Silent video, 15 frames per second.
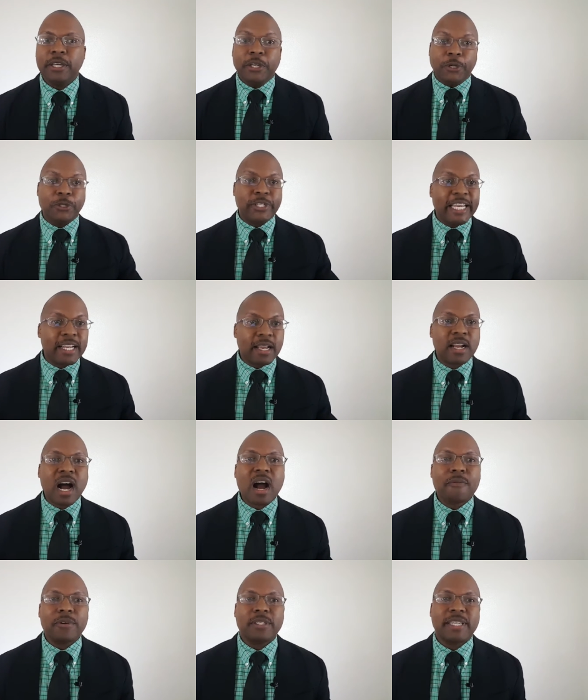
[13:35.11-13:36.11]
You see, in a
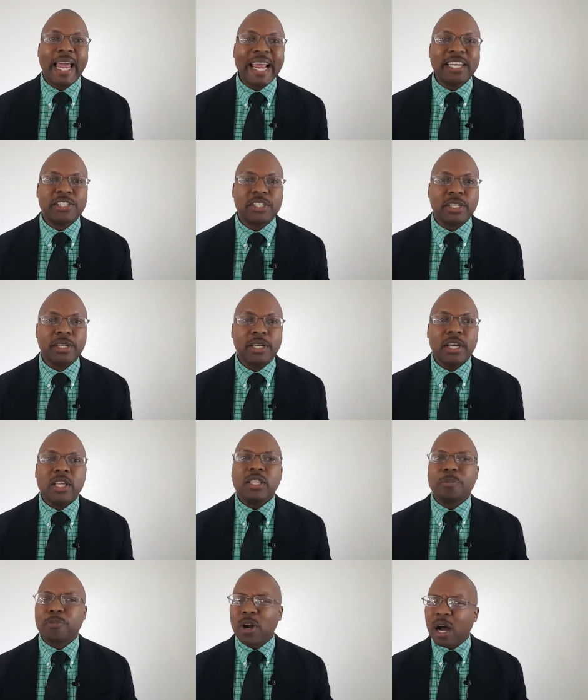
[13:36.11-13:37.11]
confrontation,
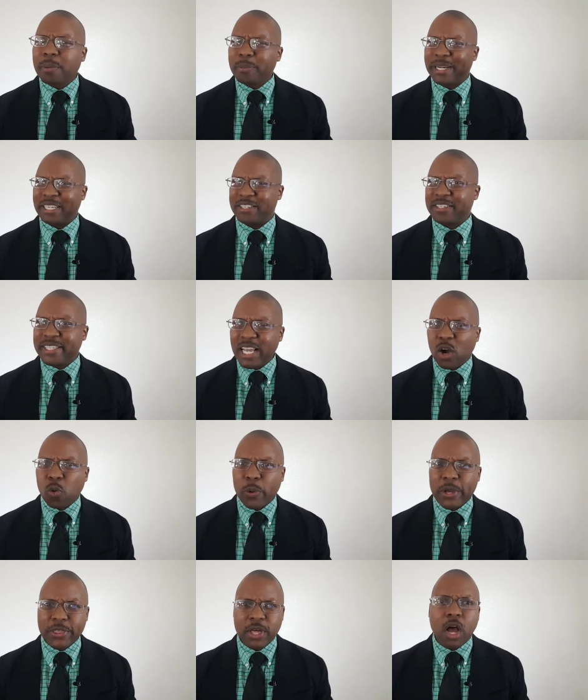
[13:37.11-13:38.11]
the problem gets dealt
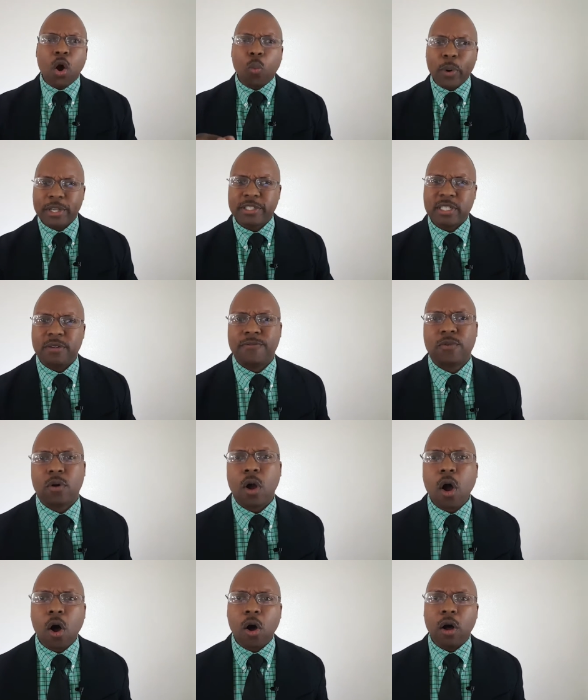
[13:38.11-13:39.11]
with once and
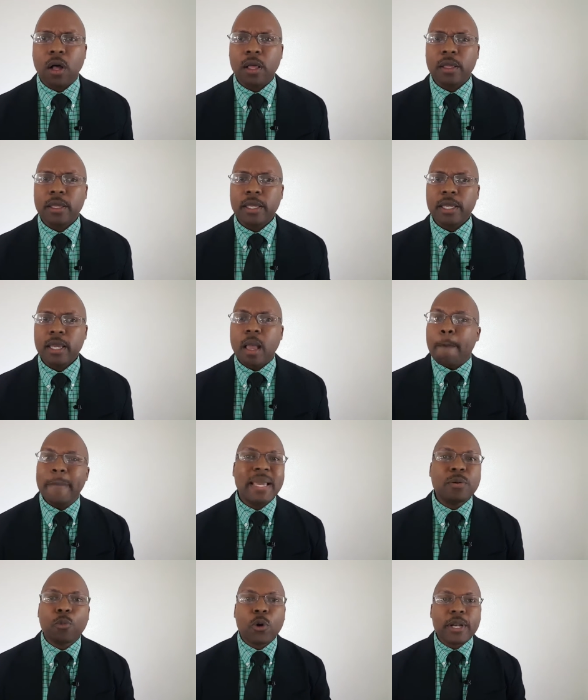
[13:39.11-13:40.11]
for all.
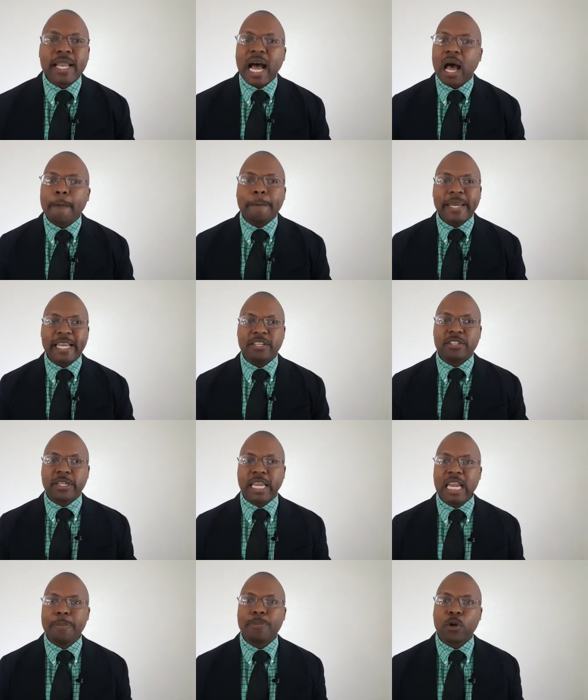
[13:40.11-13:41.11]
Men, we're not
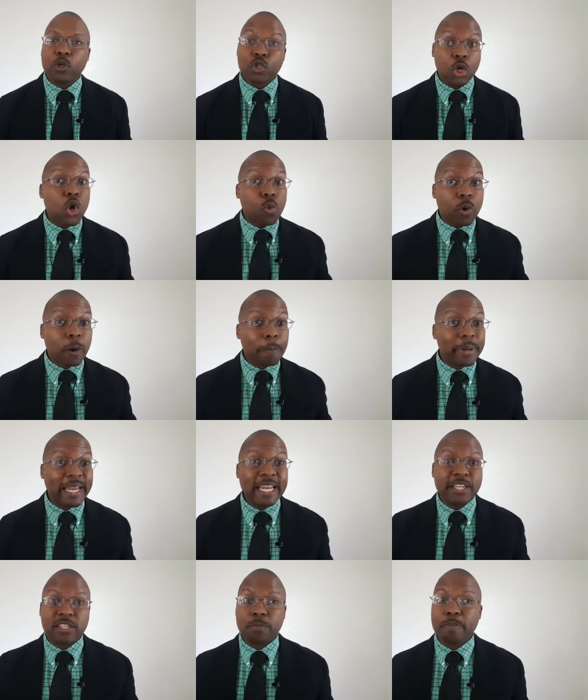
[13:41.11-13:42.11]
peacekeepers, we're
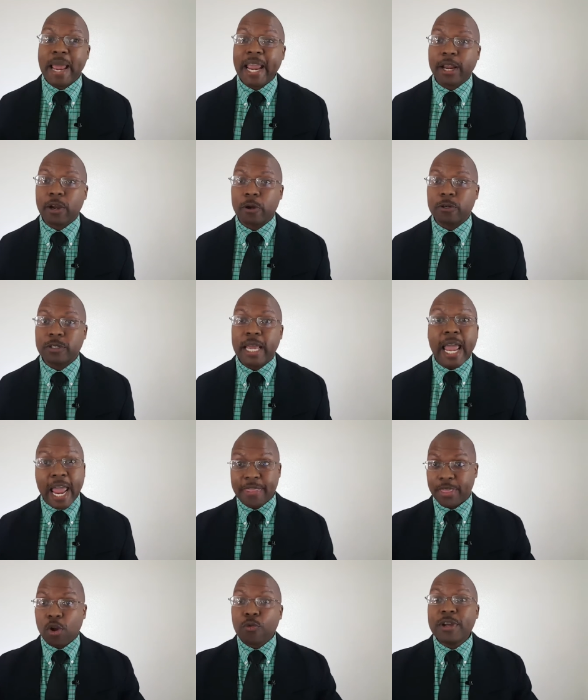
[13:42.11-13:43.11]
peacemakers,
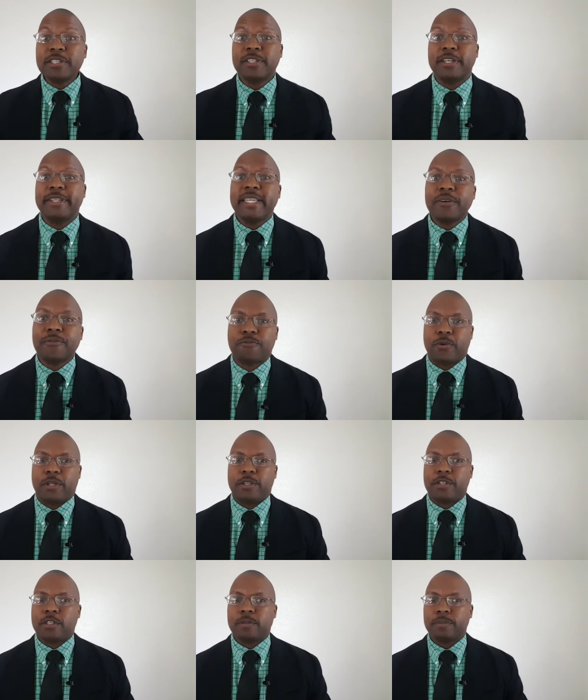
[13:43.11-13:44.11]
and there is a
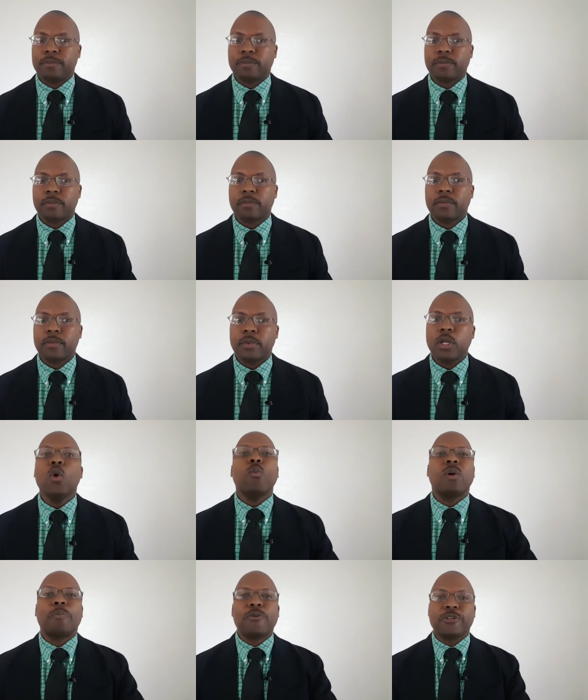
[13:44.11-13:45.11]
difference.
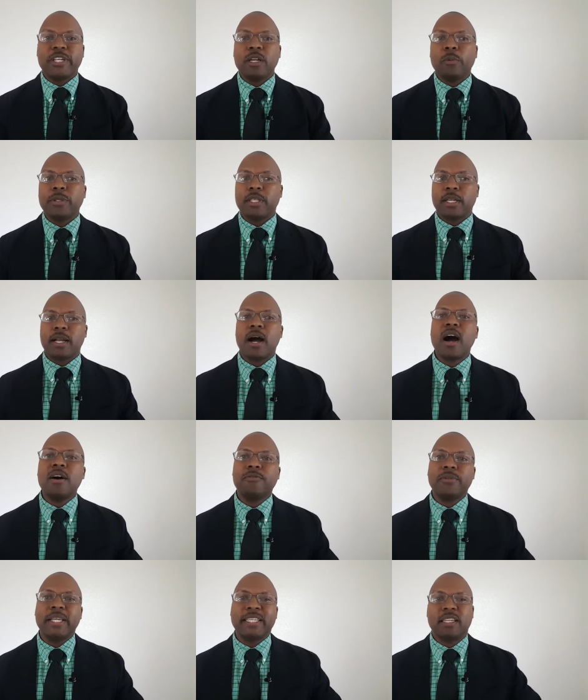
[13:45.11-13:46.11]
When presented with a
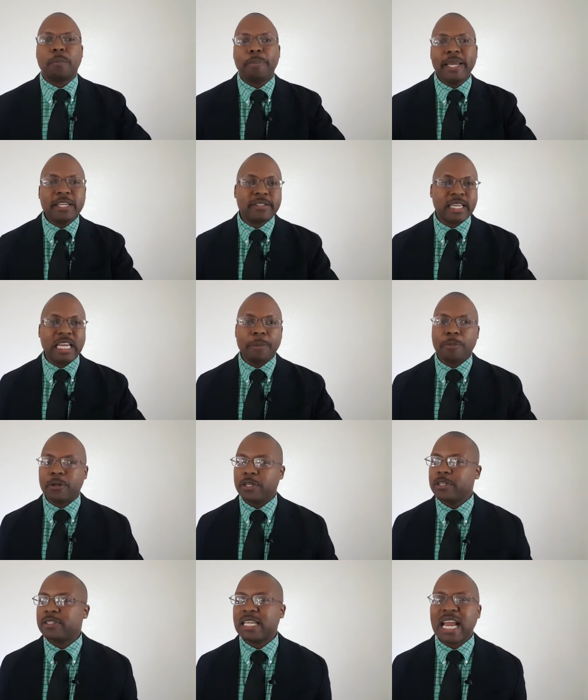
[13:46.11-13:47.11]
conflict, a peacekeeper
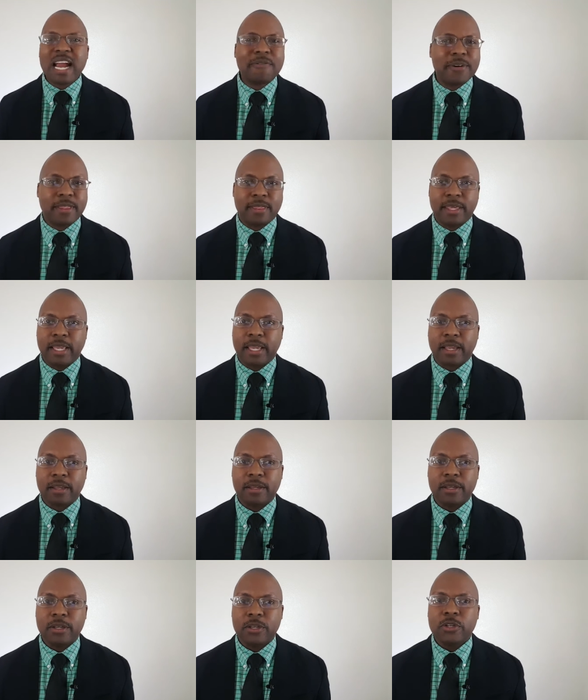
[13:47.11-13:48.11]
does everything
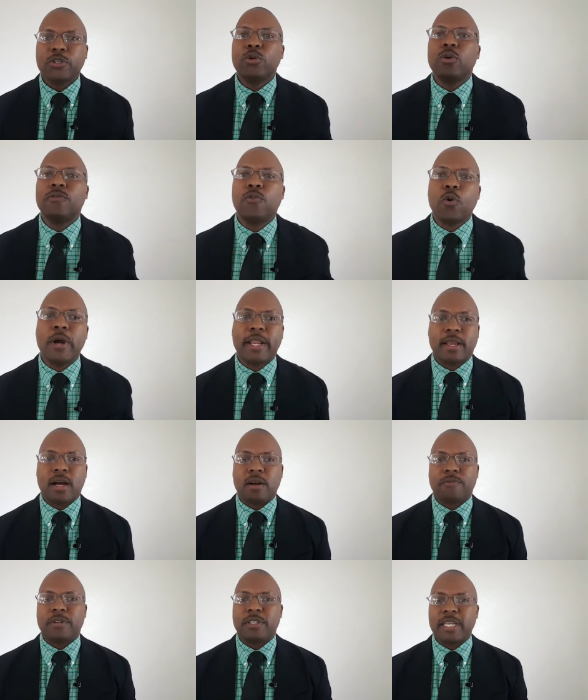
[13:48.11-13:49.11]
to avoid
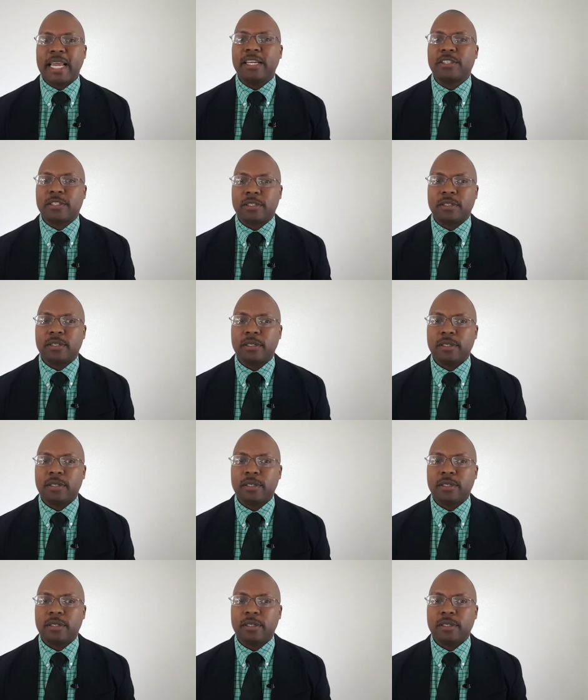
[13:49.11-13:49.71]
confrontation.